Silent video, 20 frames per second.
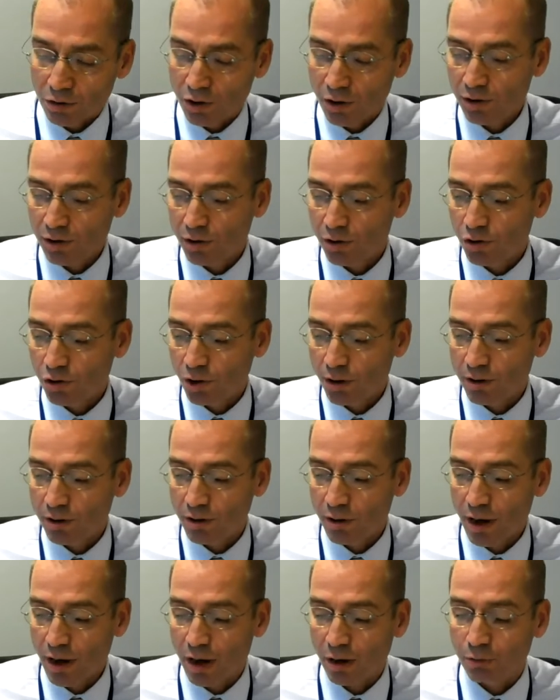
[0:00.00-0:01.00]

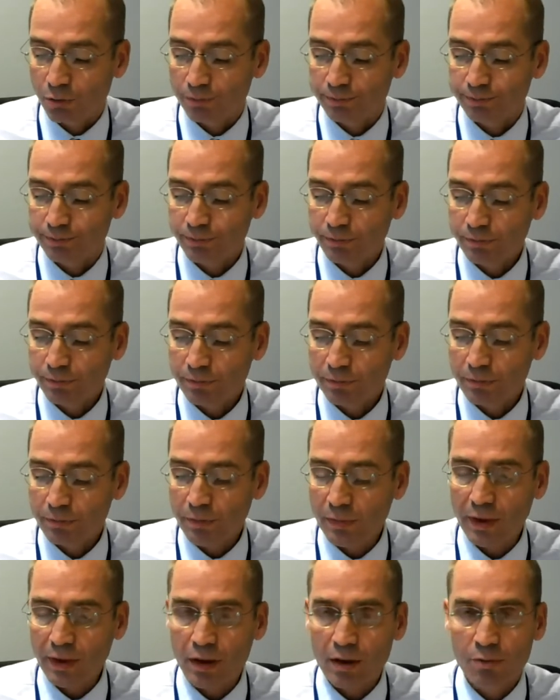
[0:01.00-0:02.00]
just now.
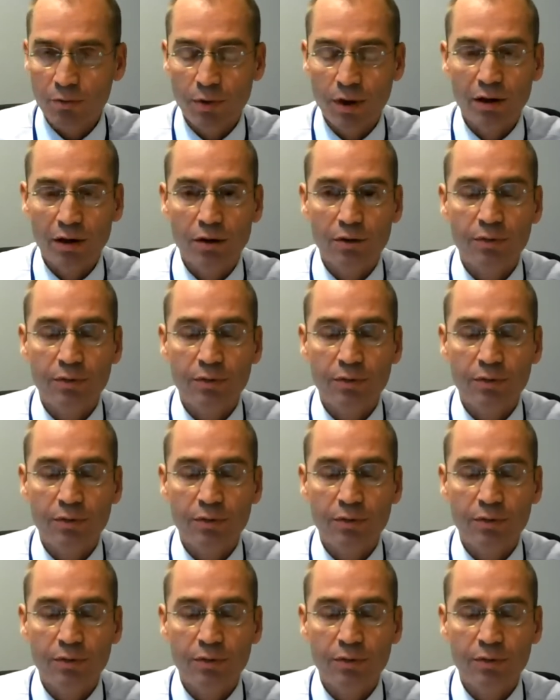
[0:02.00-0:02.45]
We are,